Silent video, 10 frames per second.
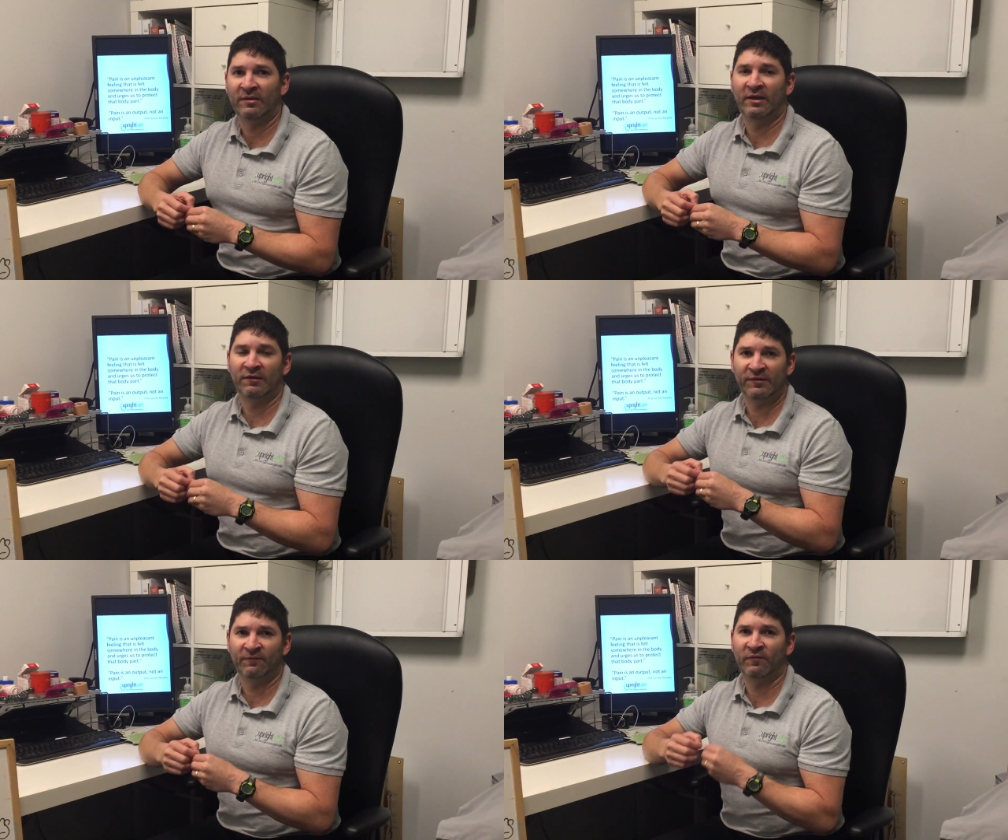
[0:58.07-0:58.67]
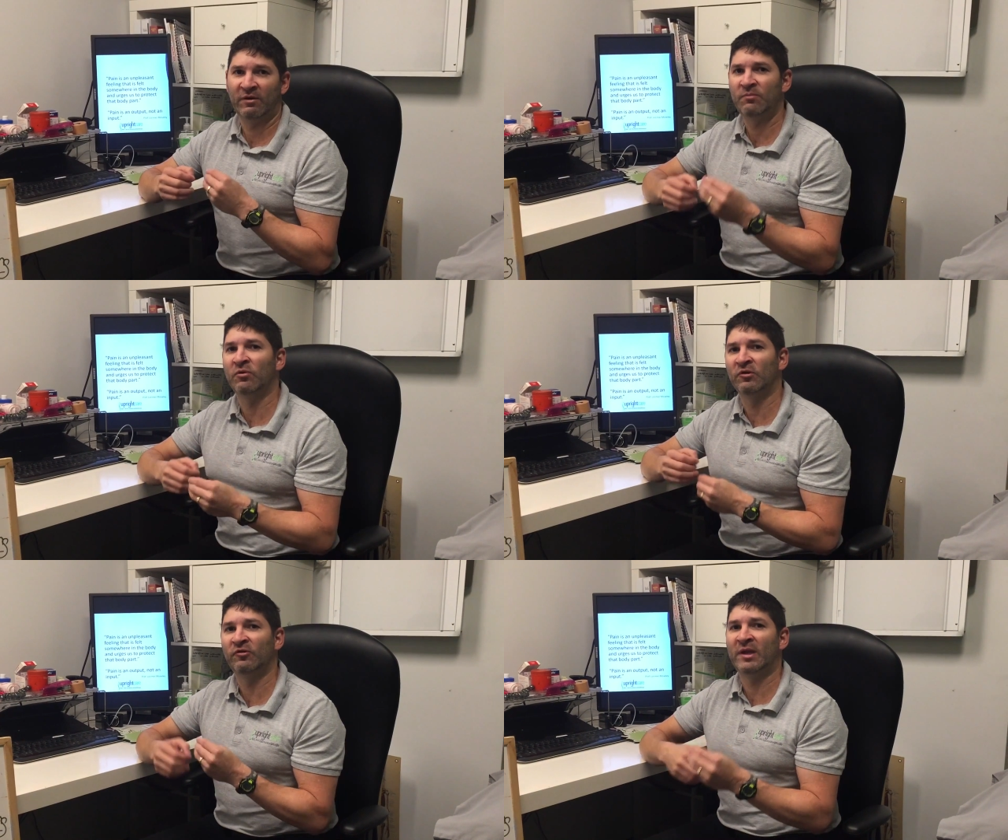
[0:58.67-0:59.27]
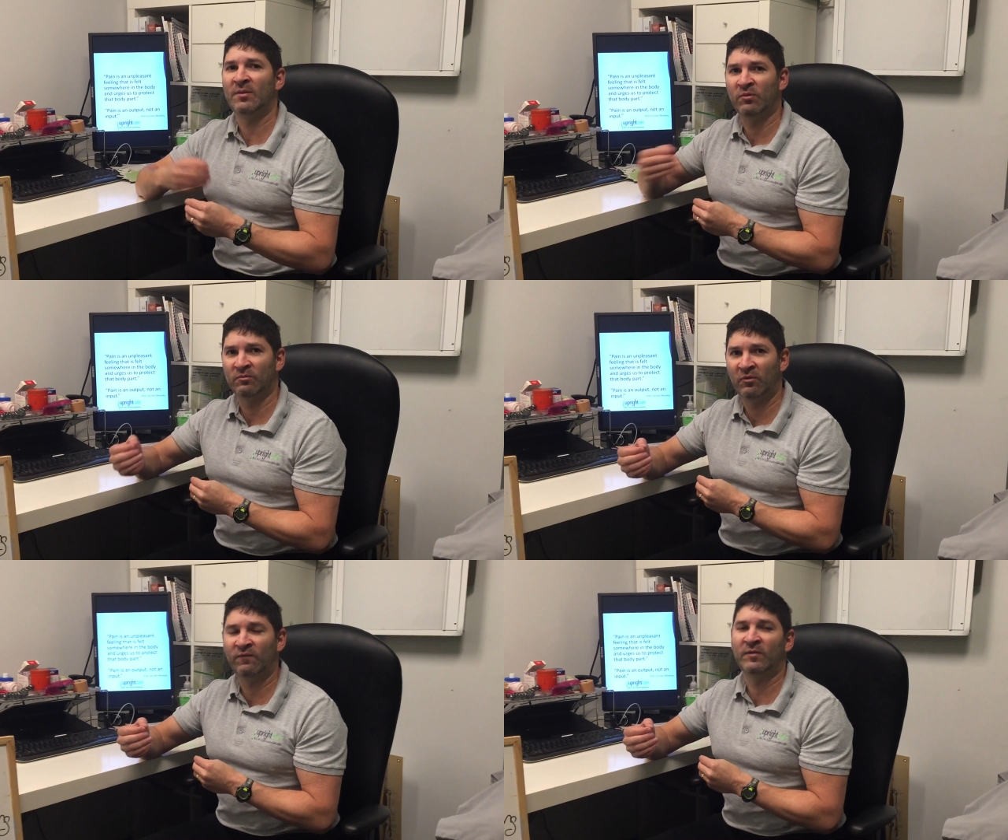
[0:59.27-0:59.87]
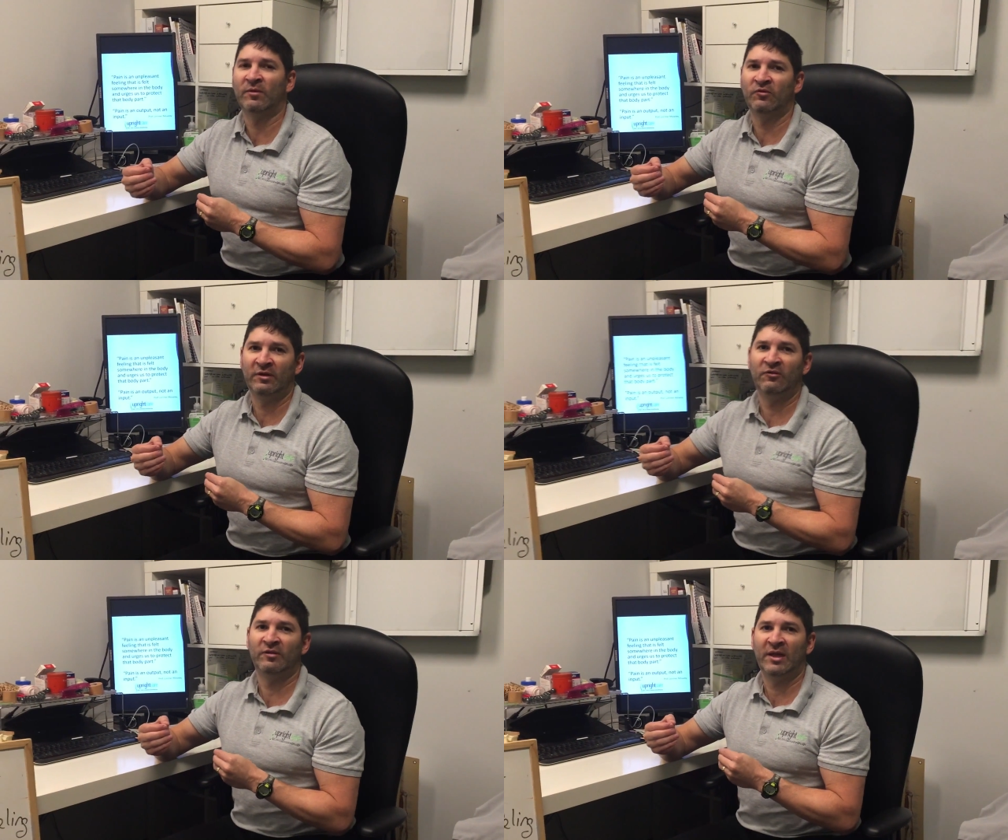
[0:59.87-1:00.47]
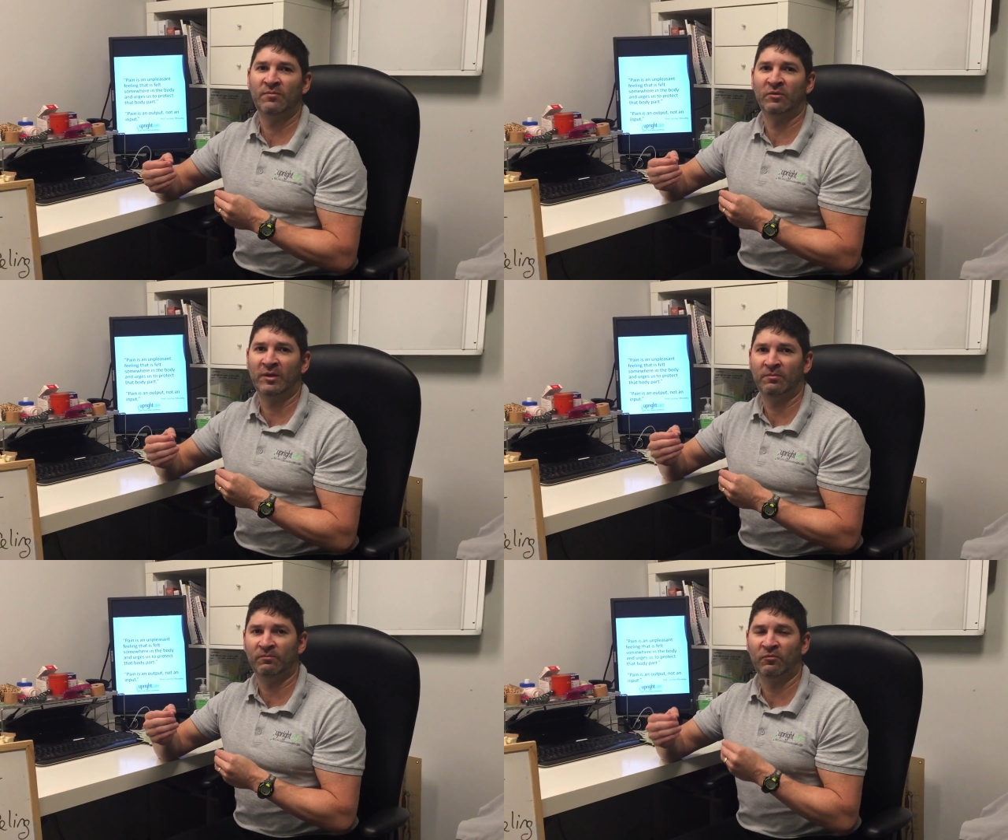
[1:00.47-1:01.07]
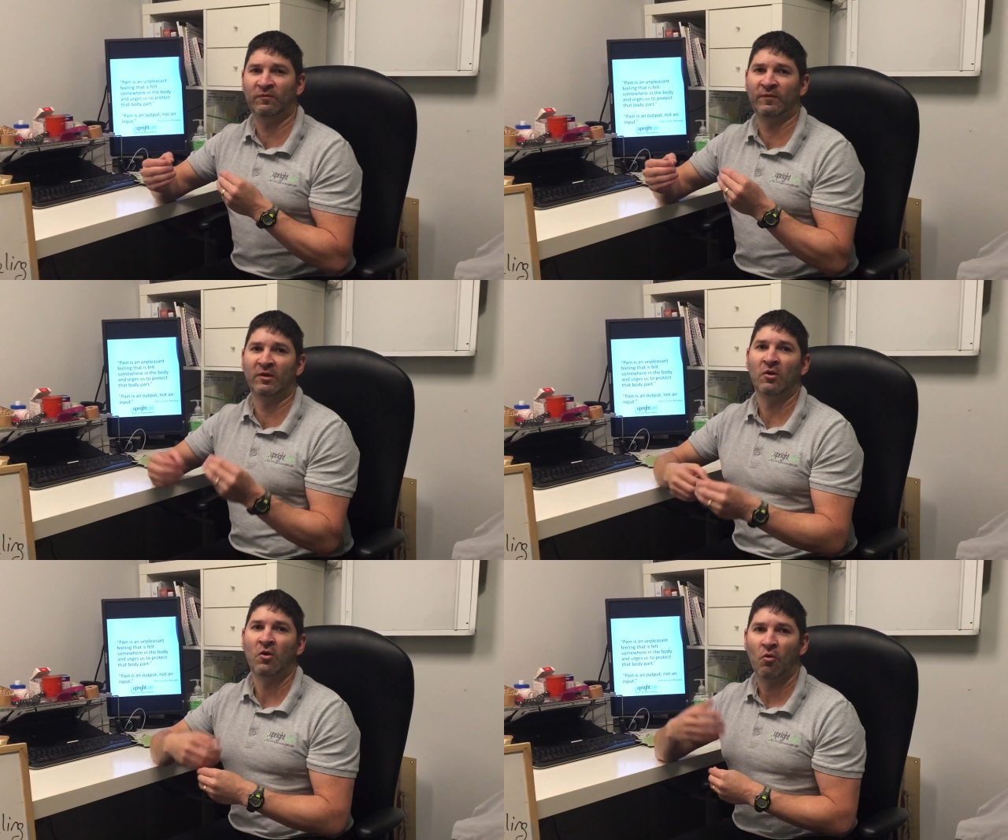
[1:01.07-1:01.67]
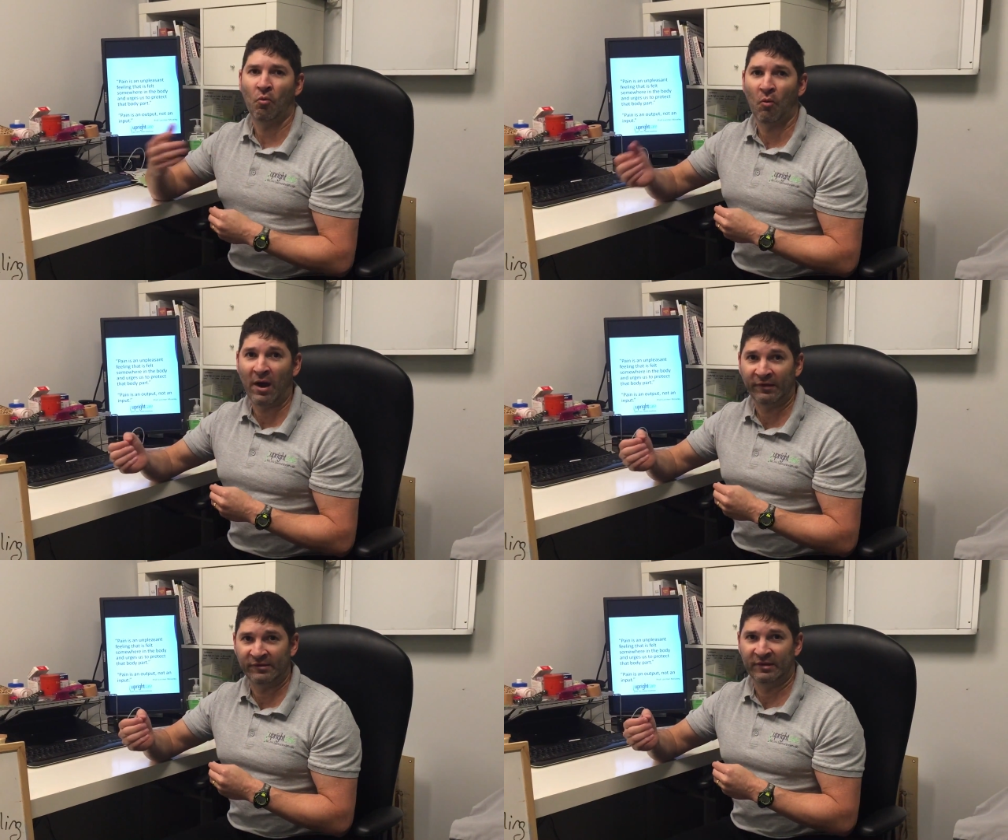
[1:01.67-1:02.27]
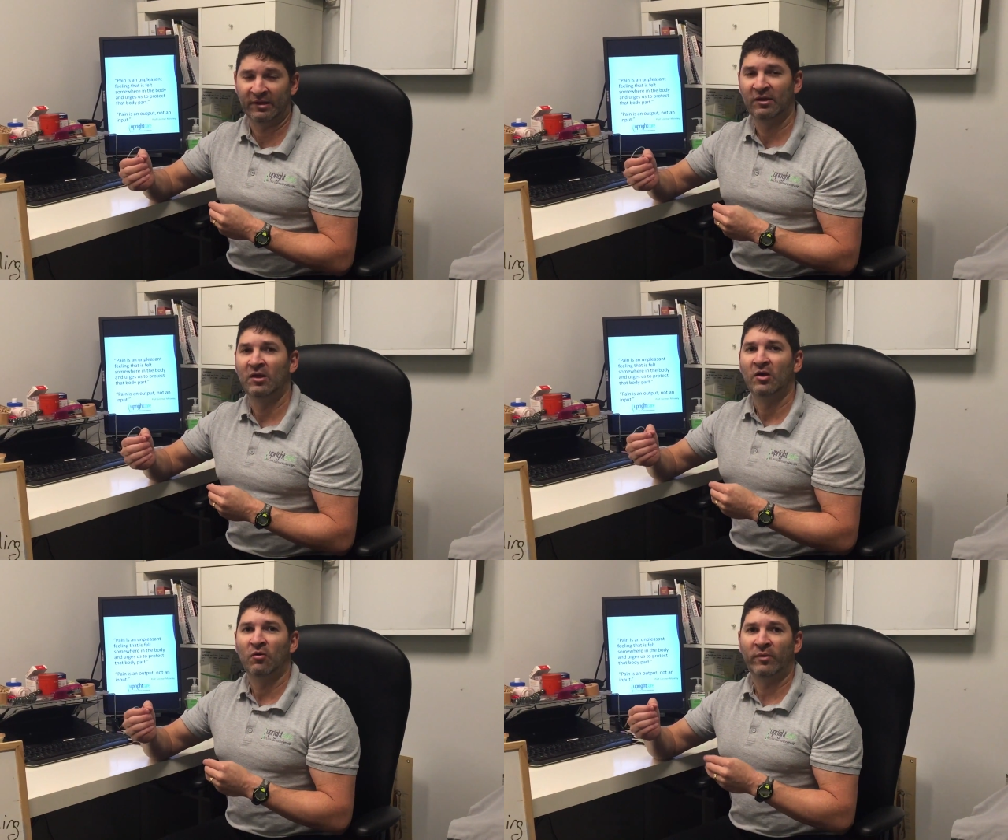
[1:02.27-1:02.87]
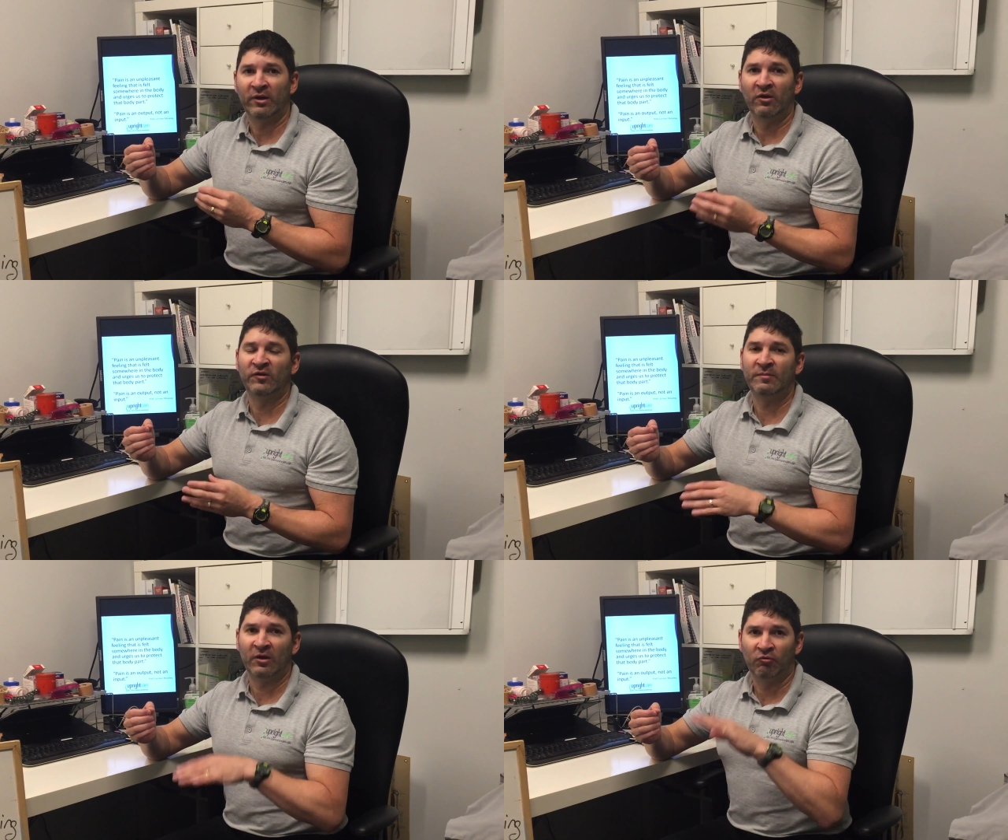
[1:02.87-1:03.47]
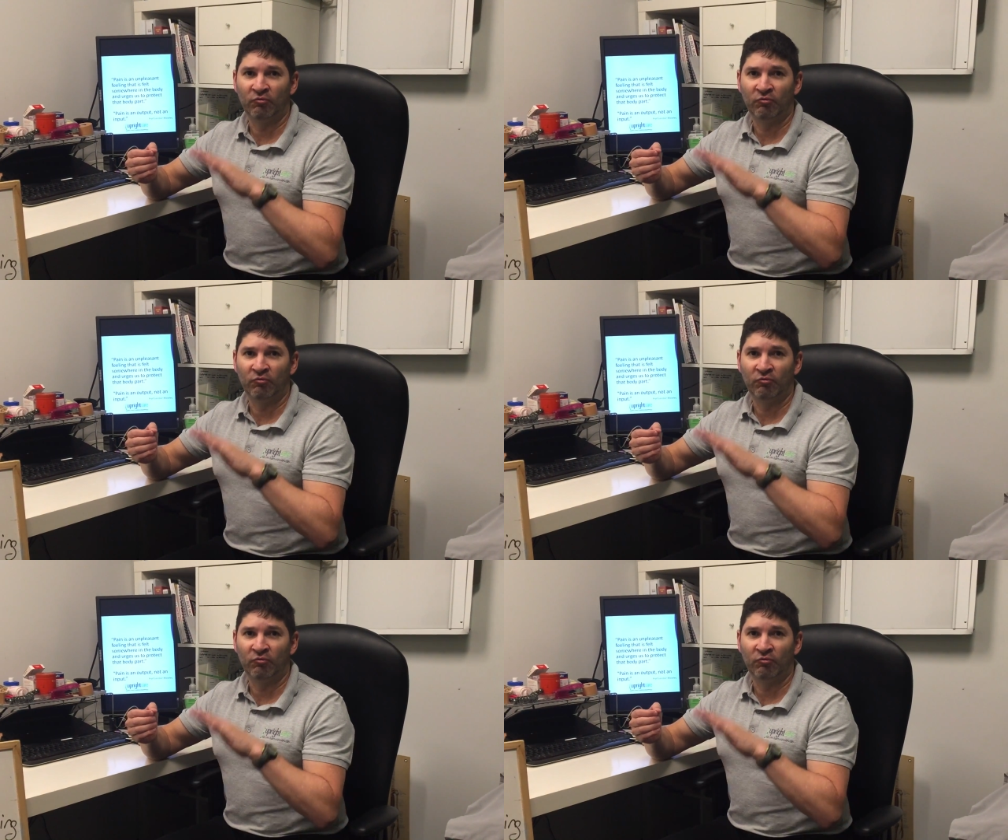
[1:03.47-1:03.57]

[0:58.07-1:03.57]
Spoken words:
and that it's very important to keep on moving, but you need to keep on moving wisely. We learned about